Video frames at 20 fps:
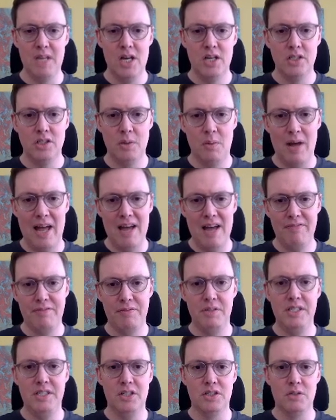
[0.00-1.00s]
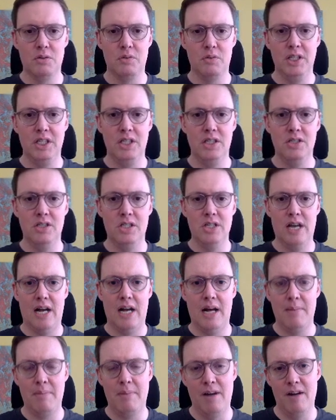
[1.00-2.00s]
So f3 does a really good
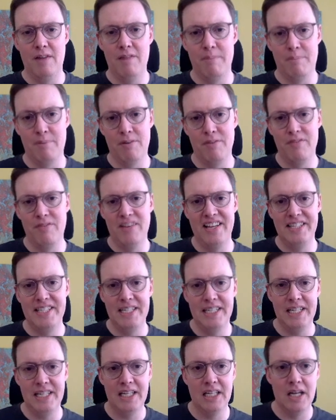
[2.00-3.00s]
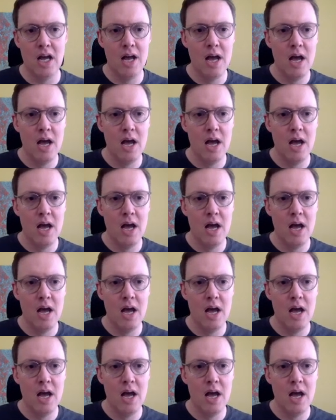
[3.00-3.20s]
job of preventing